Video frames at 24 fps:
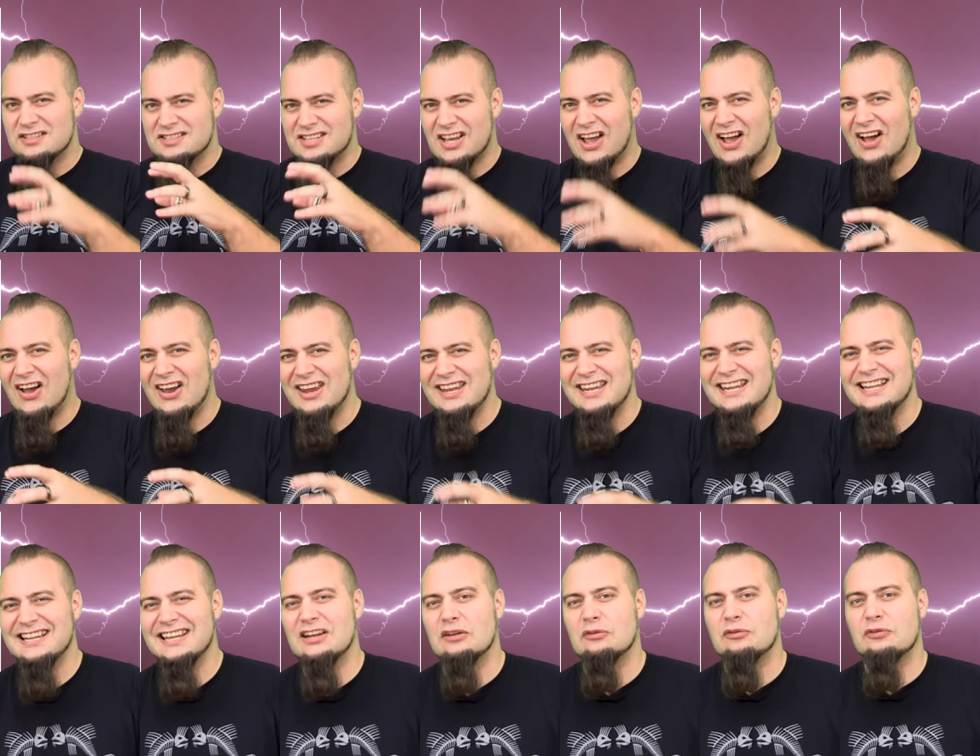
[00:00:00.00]

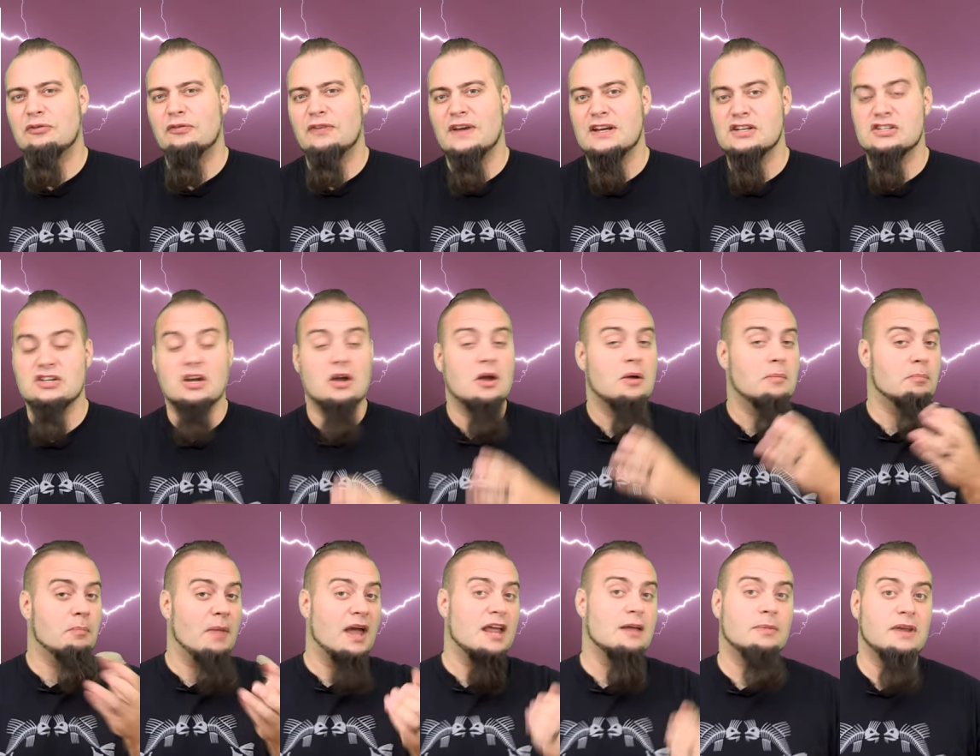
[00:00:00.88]
tiny little fish,
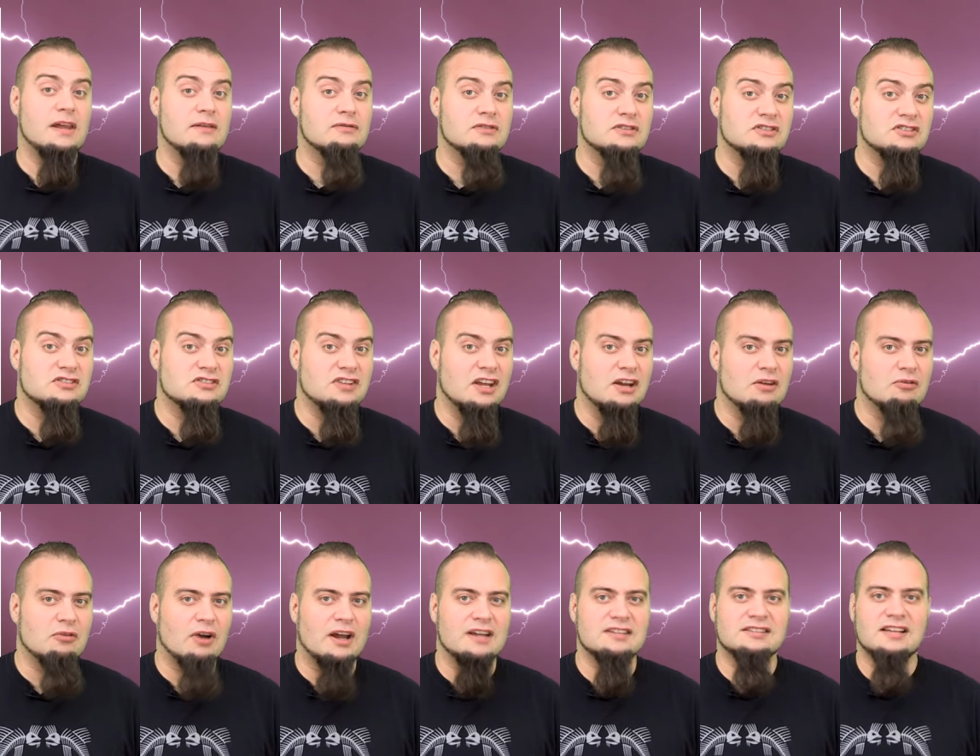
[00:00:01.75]
maybe even
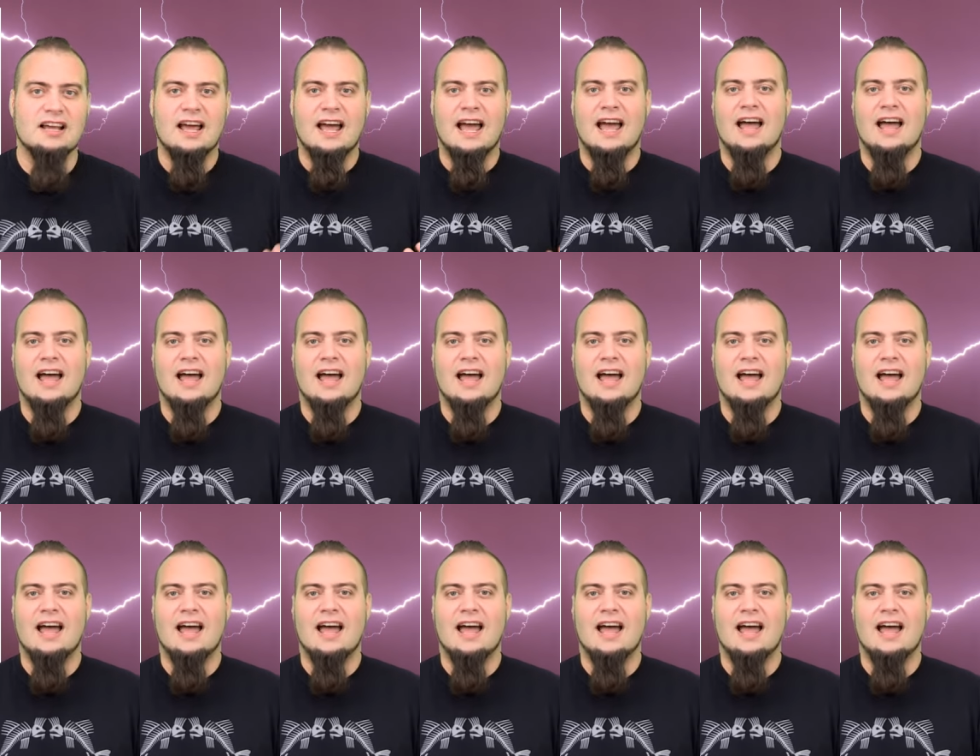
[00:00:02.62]
stingrays,